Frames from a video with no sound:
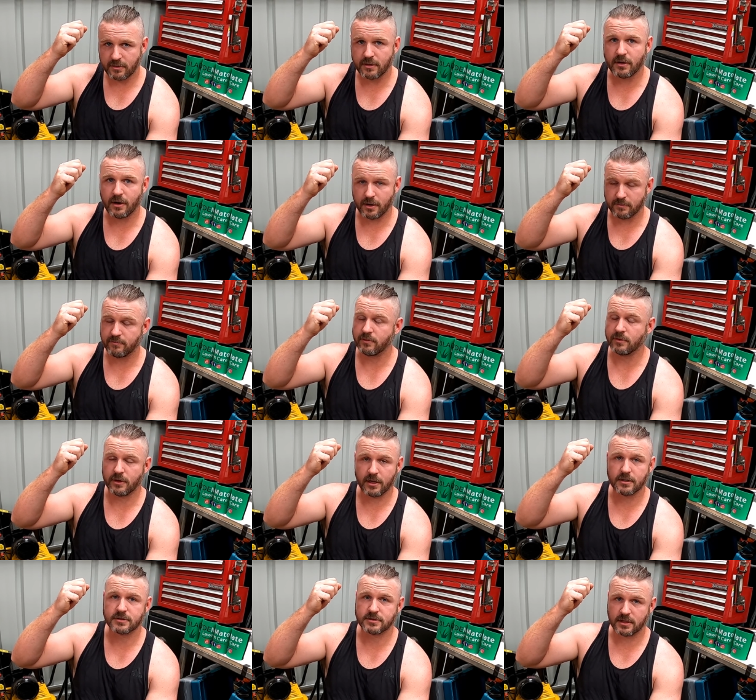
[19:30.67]
I, I
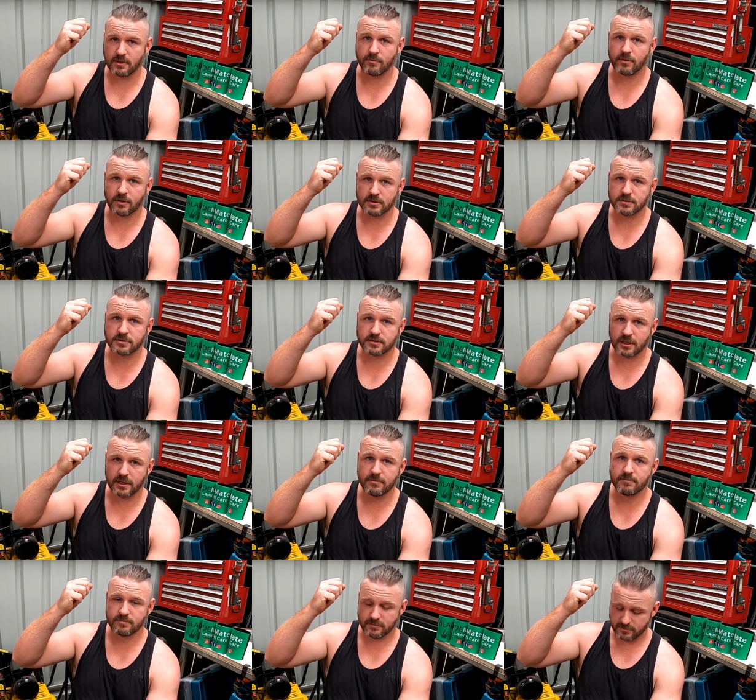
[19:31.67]
fully understand what I just
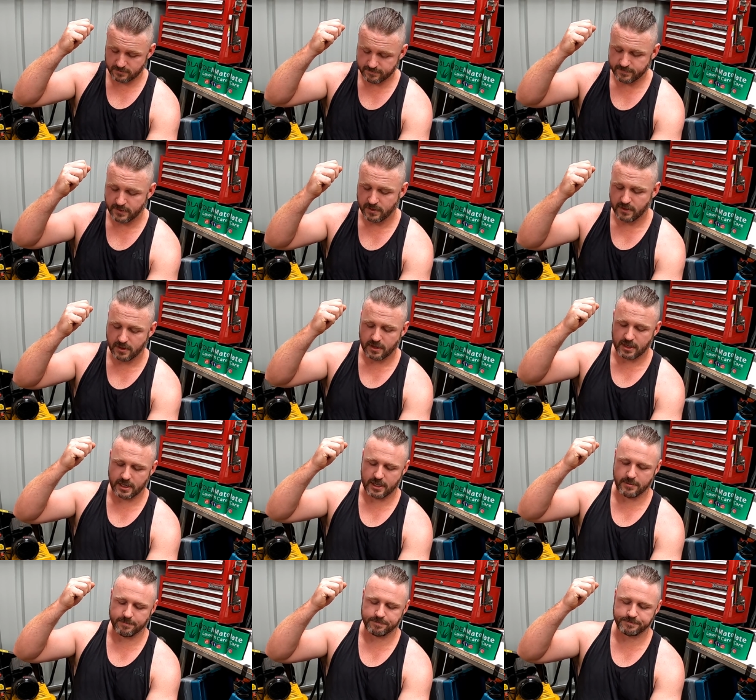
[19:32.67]
said.
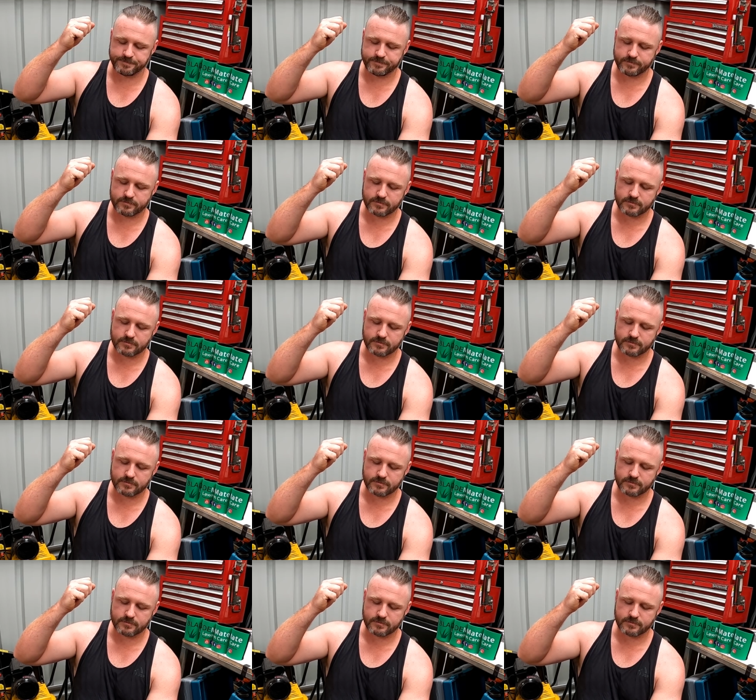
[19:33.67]
Um,